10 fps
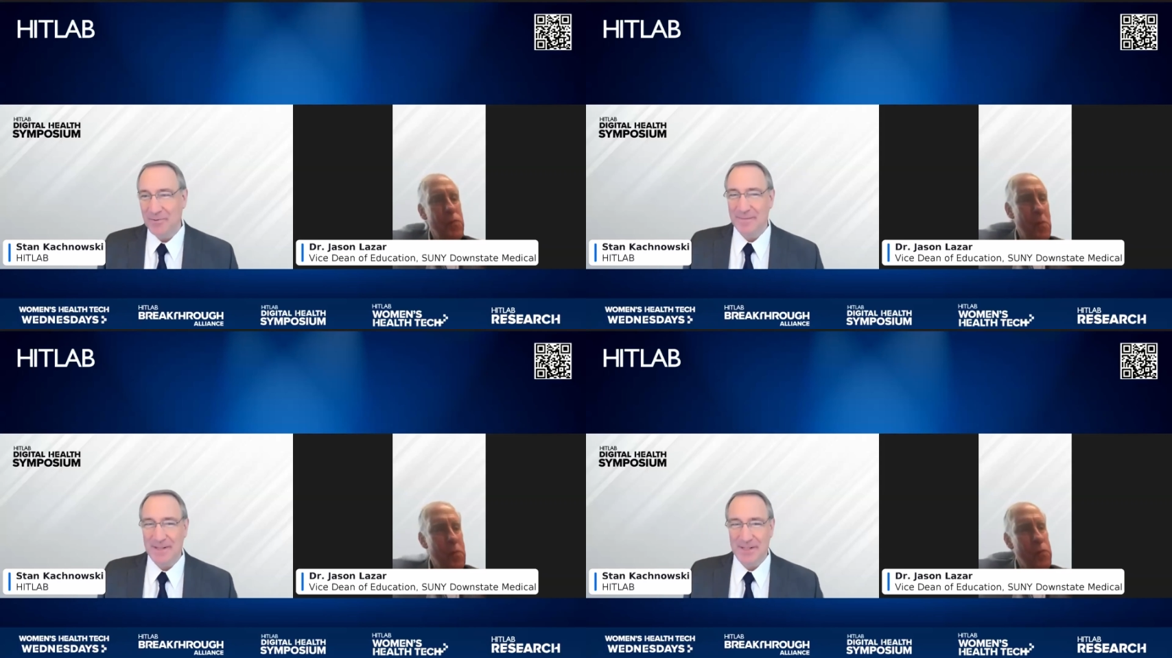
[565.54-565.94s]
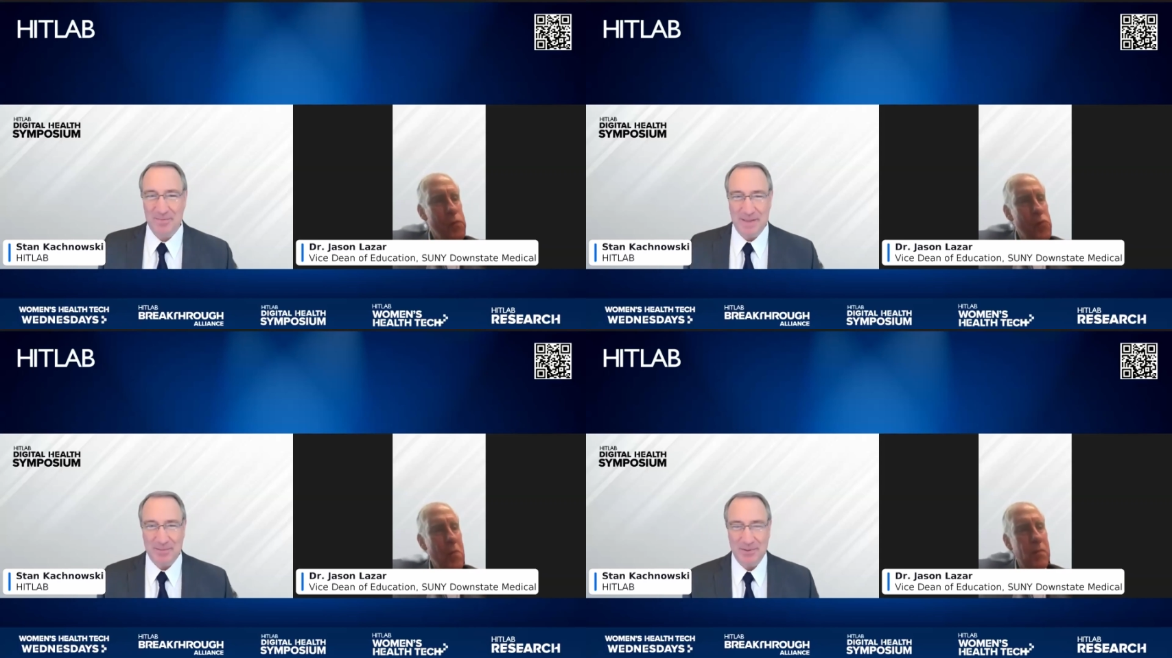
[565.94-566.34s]
Speaker 1: and we want to
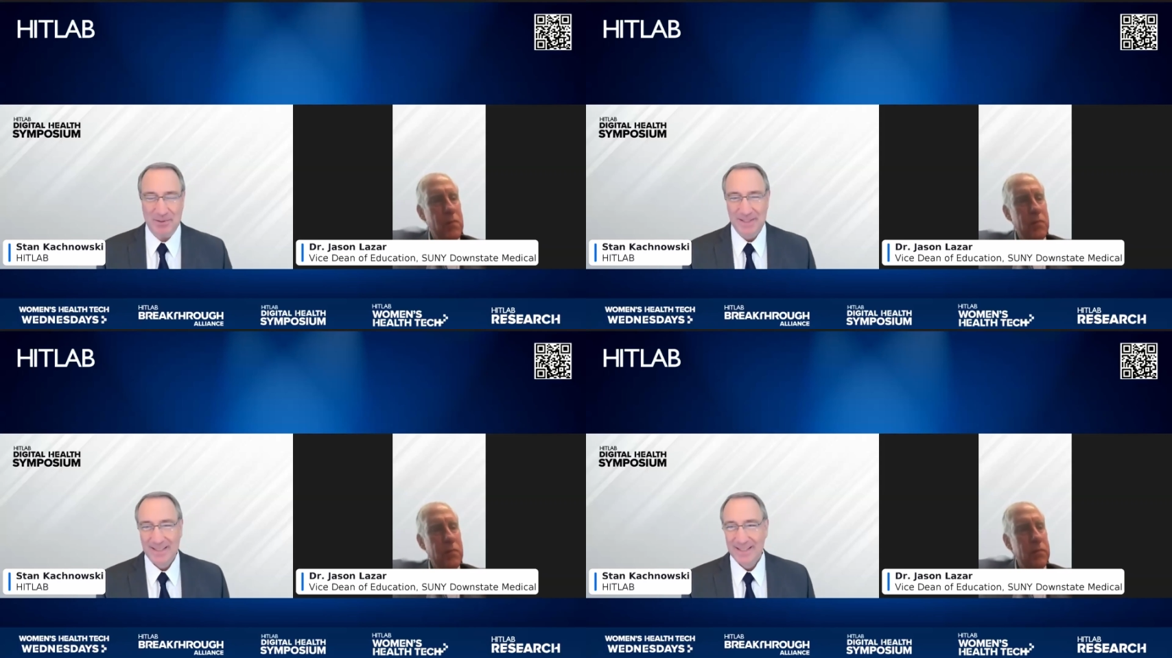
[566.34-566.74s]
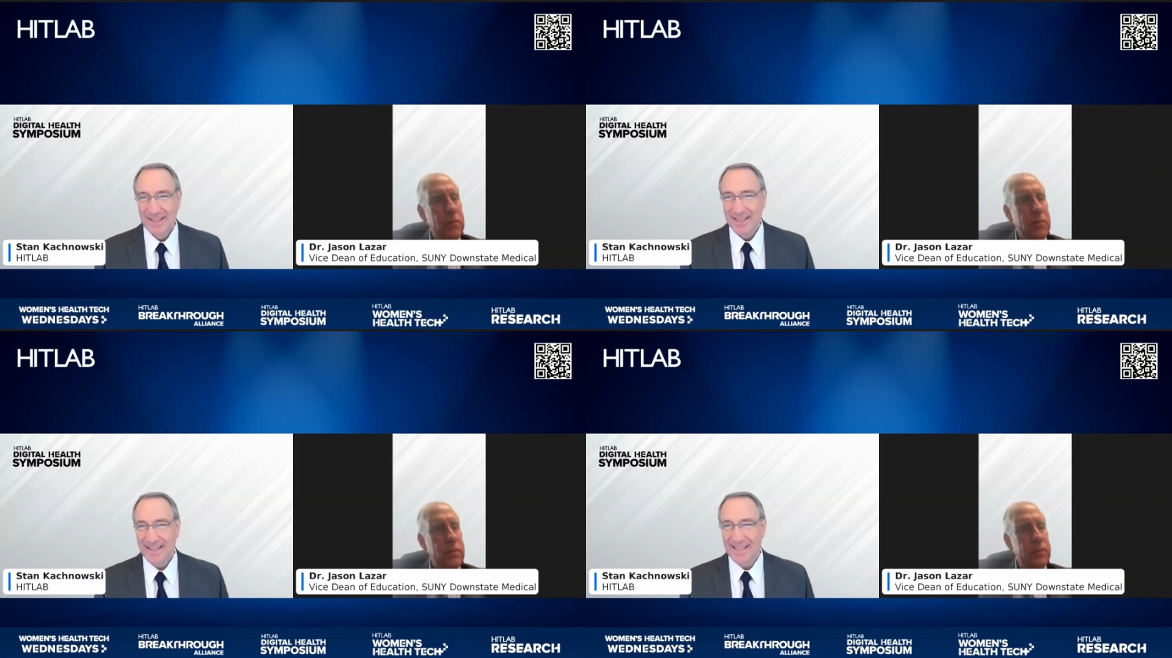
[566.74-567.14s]
make sure people
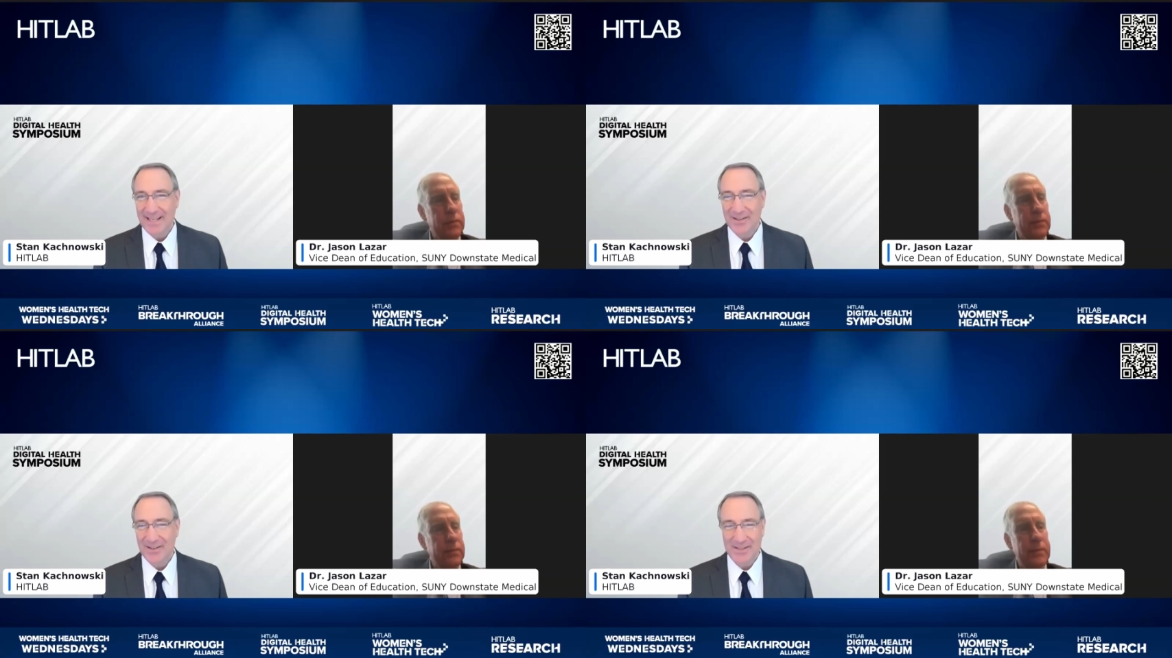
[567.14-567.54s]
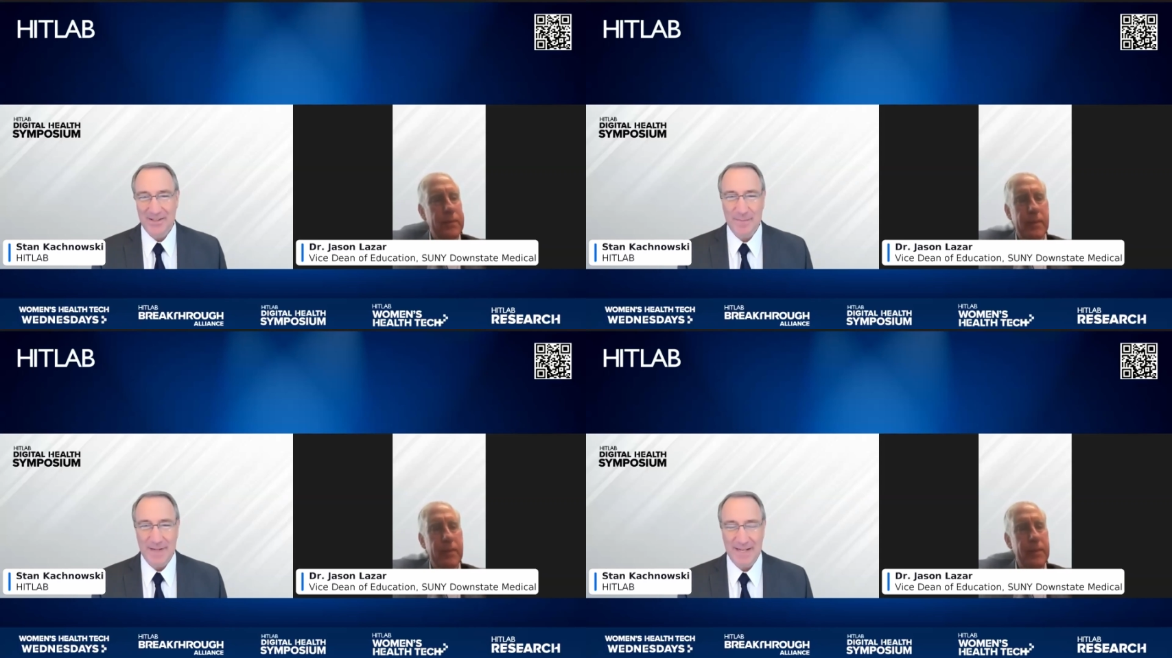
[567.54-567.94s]
can get
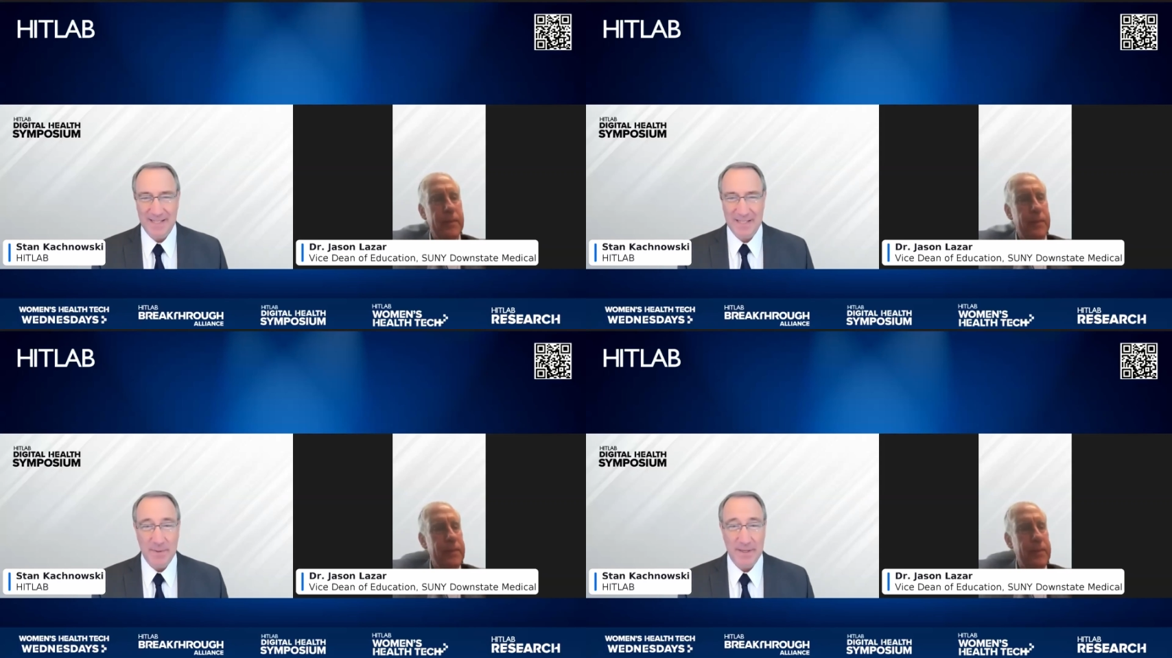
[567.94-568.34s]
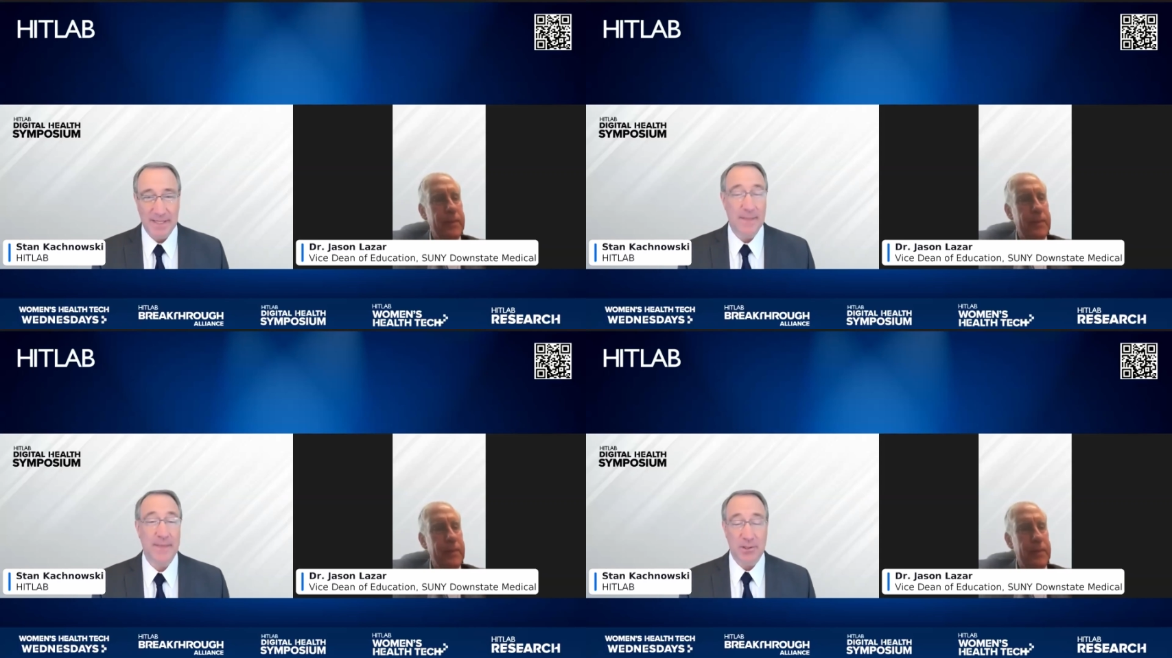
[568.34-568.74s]
onto their meetings.
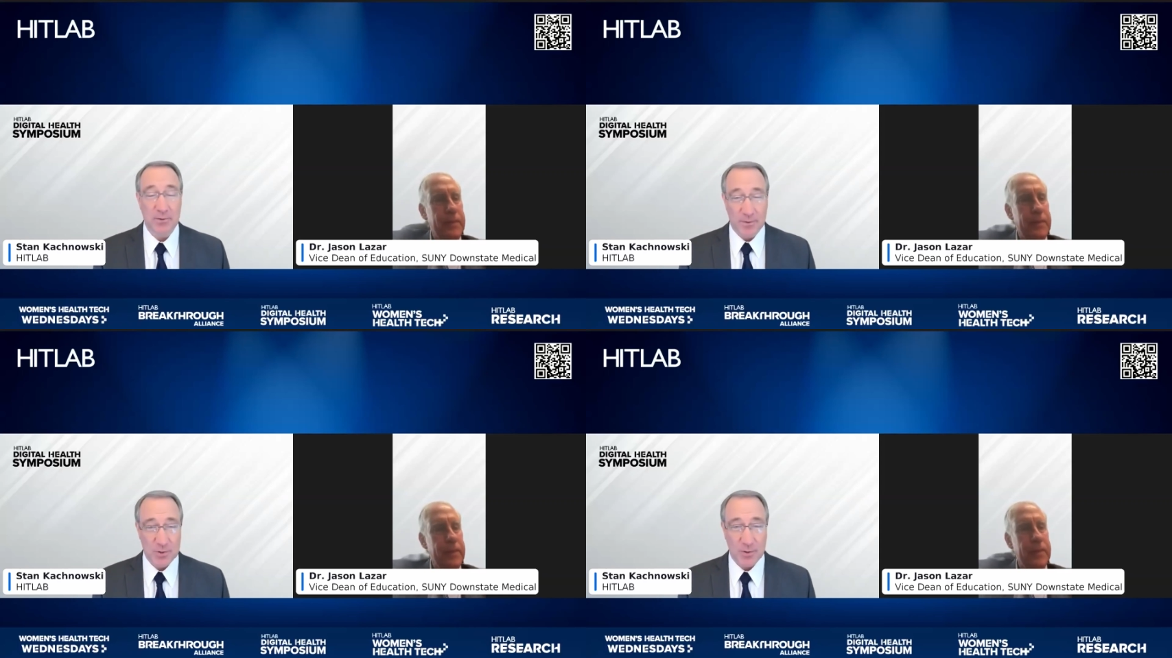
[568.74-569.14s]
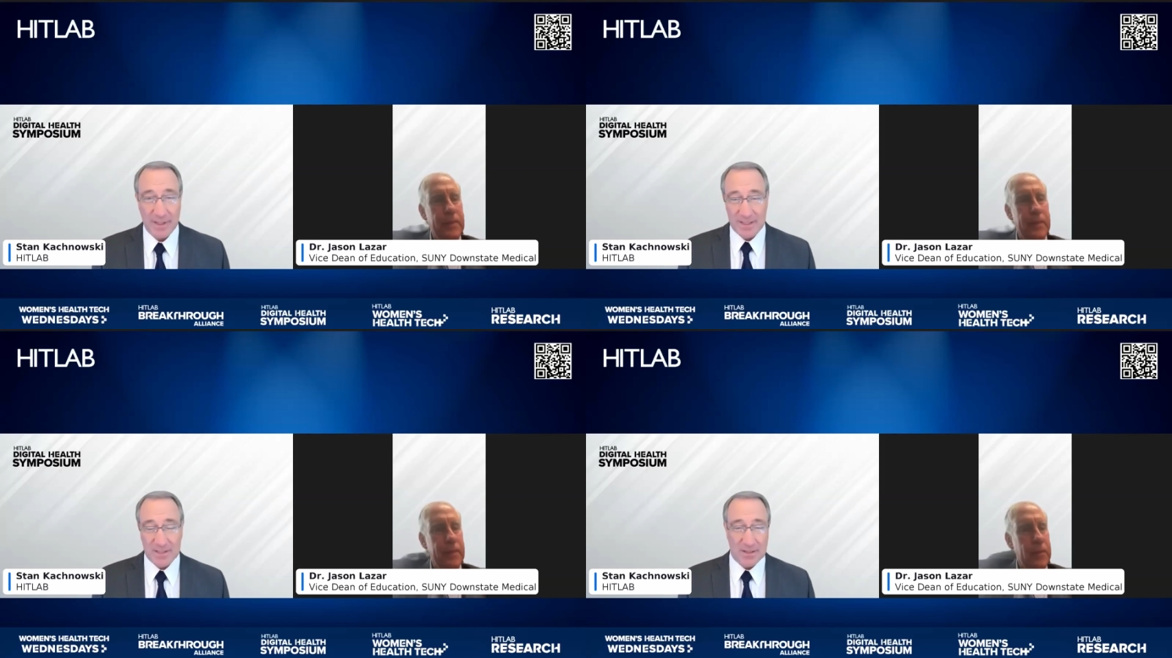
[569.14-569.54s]
But again, thank you for
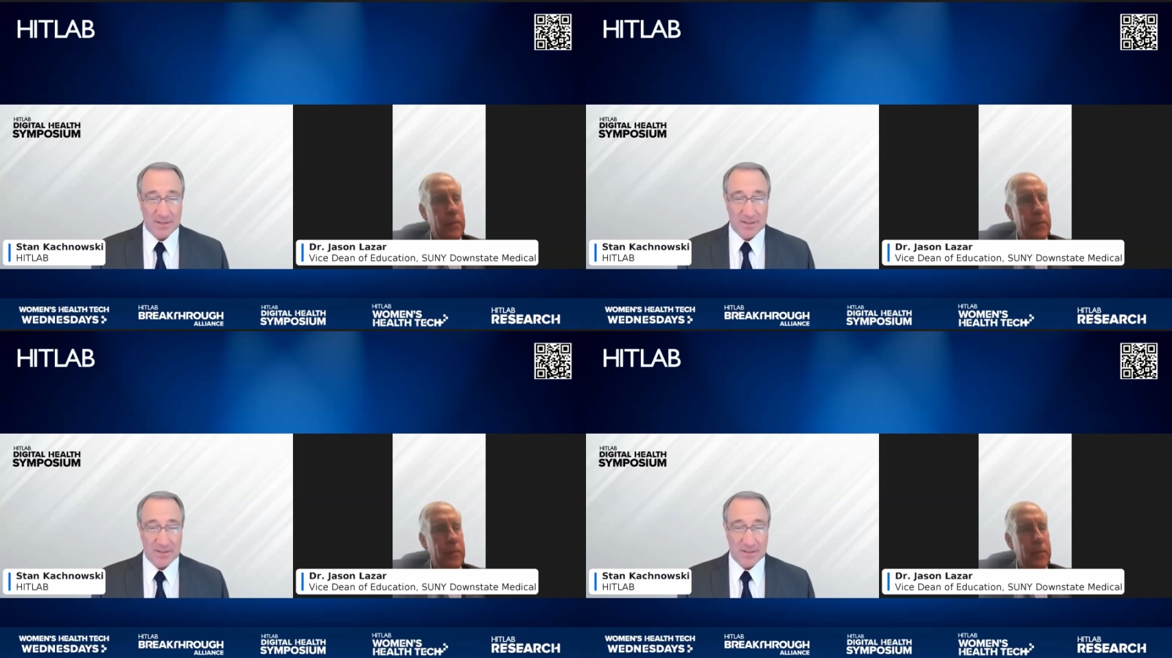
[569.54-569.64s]
joining us,